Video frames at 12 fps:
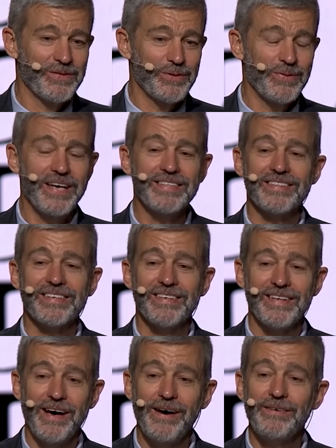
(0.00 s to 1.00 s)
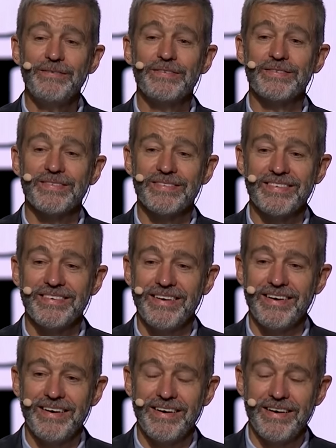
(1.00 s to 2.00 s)
to write the love
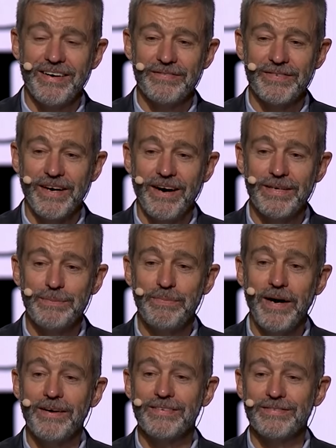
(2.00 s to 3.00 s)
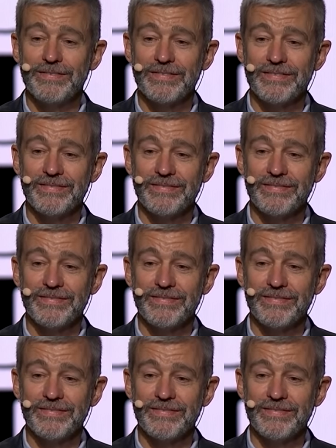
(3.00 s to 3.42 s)
of God above